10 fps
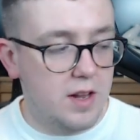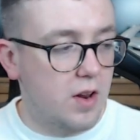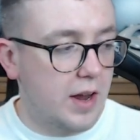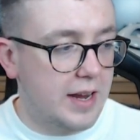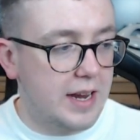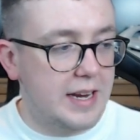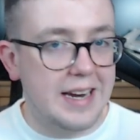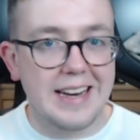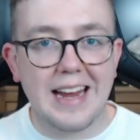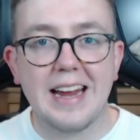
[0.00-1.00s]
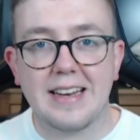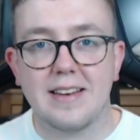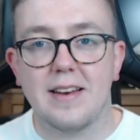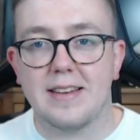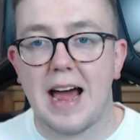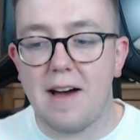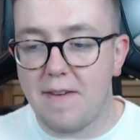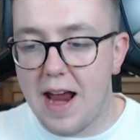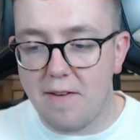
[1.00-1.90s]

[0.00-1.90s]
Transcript: like you need to have